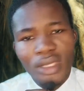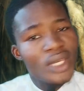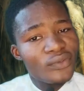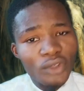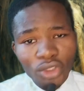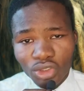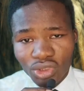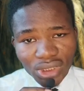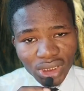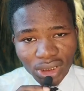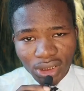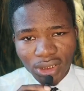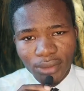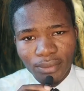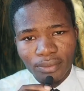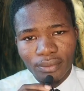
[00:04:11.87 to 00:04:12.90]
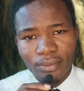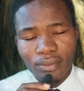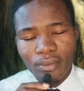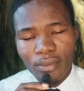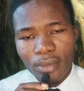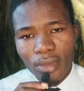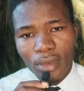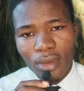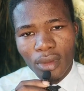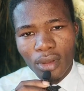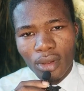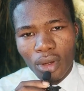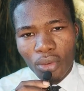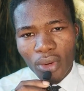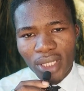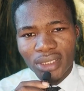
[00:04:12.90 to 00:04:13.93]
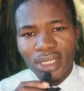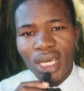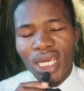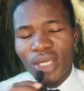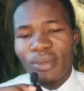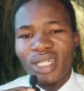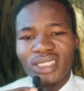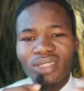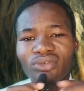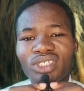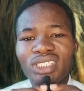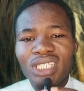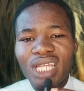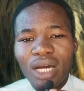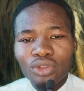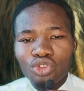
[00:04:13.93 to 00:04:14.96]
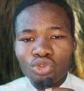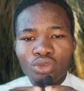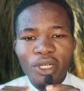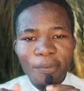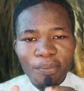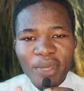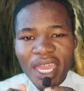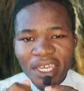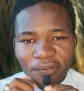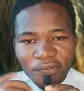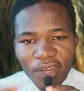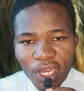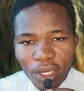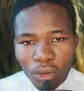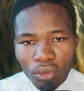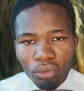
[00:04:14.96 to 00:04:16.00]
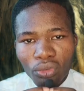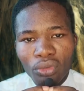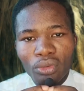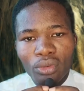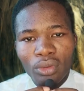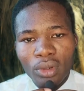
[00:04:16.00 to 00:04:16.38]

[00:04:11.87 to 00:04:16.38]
They've not used it. All right. Imagine reading how to repair a vehicle.